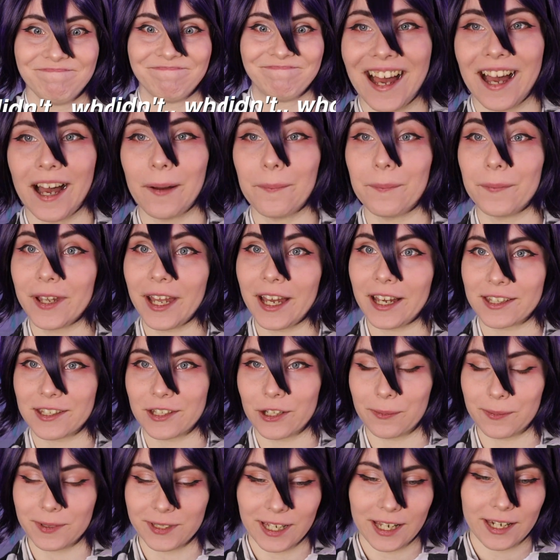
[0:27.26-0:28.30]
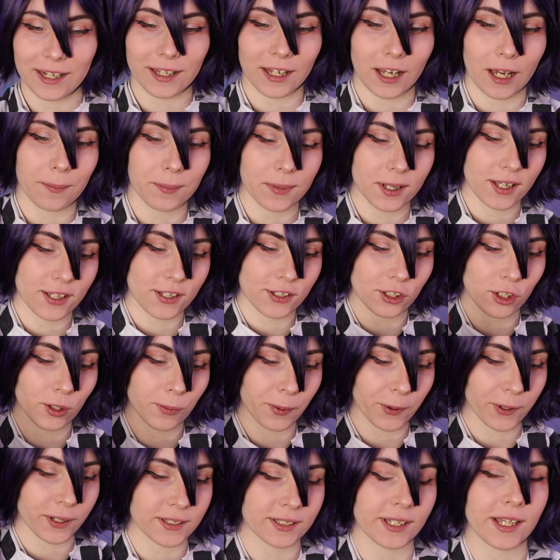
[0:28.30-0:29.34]
um, but yeah, so I'm standing up,
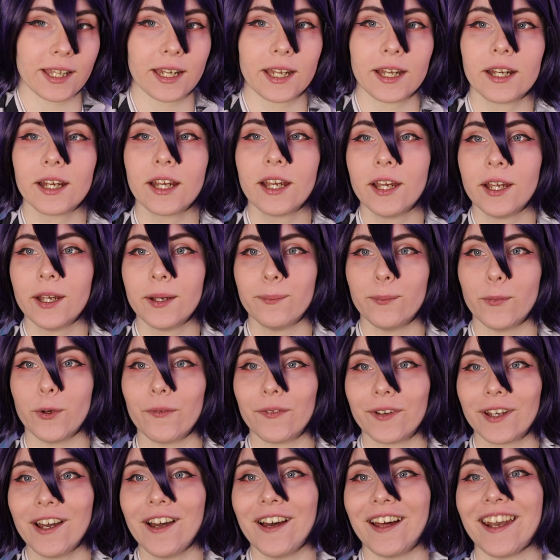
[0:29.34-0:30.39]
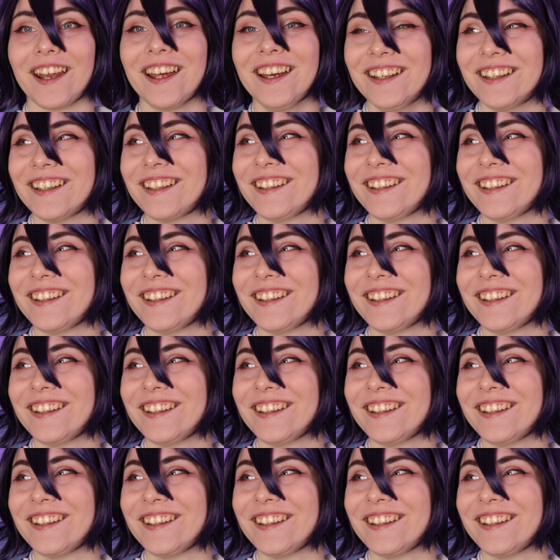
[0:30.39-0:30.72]
super exciting moving on.